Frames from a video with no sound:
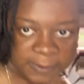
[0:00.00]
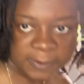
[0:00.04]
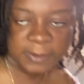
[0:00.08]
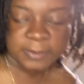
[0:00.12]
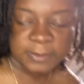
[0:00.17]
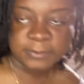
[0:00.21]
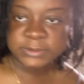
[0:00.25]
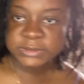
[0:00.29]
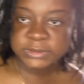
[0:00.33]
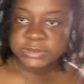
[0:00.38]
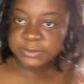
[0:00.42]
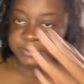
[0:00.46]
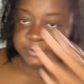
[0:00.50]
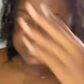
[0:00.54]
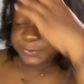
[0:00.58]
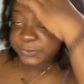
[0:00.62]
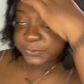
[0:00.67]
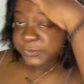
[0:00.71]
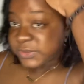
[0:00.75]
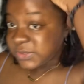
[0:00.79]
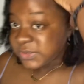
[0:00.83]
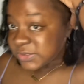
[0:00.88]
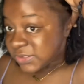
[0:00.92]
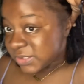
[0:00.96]
I'm gonna be
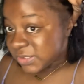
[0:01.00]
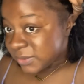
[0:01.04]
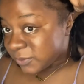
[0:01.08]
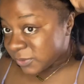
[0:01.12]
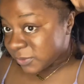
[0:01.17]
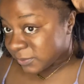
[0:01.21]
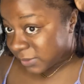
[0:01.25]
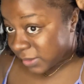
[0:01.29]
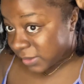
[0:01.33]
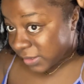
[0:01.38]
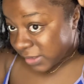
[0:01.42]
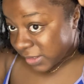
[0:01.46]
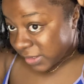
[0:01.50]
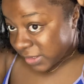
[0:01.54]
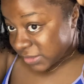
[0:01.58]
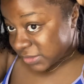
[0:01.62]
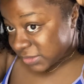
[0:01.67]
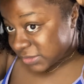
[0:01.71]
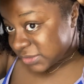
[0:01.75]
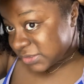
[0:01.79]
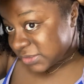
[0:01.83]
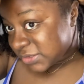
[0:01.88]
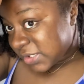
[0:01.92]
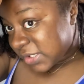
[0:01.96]
putting them on my
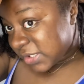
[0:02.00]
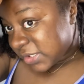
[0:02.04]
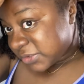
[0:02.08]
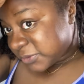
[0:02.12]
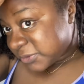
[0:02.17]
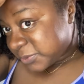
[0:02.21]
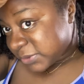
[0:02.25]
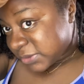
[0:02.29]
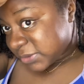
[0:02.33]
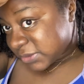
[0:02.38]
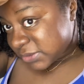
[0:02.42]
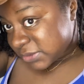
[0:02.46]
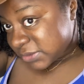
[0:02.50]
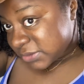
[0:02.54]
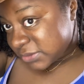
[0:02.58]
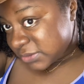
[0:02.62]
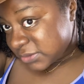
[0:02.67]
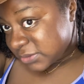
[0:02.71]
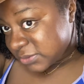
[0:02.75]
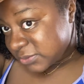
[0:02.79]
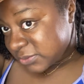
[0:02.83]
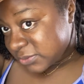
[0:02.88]
edges, guys, because